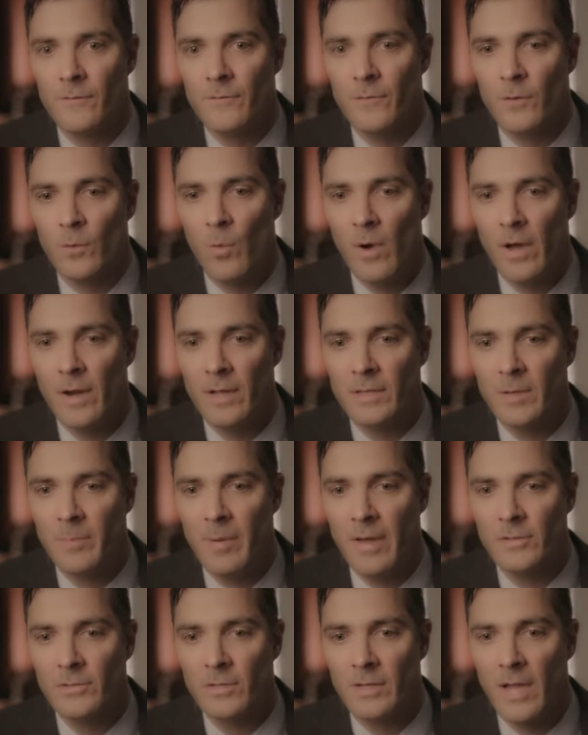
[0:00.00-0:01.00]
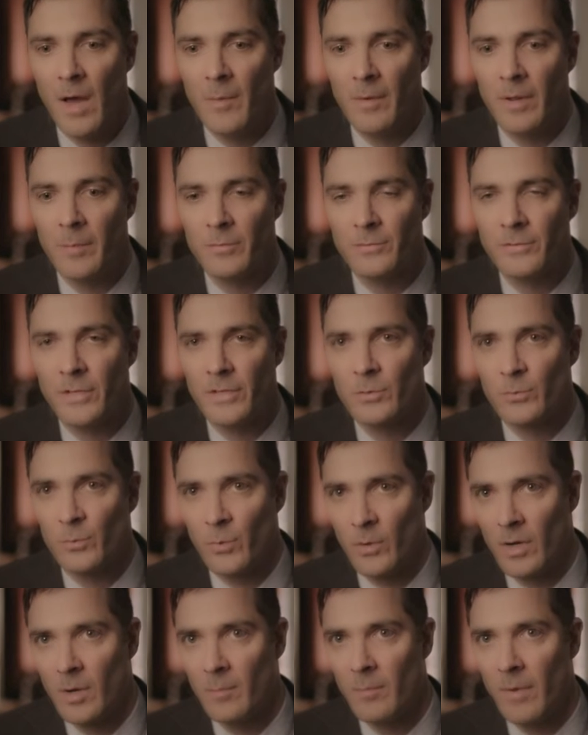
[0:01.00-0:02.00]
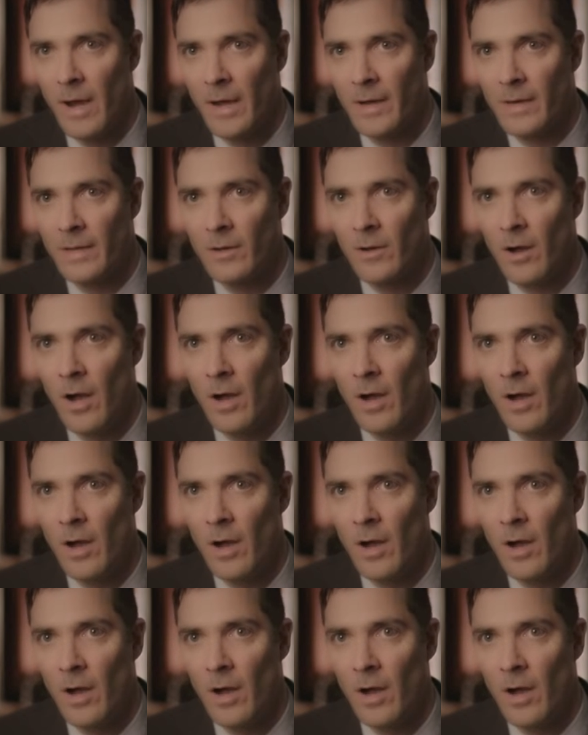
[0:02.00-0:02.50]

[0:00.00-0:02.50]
For one, it depends on how many procedures we're combining.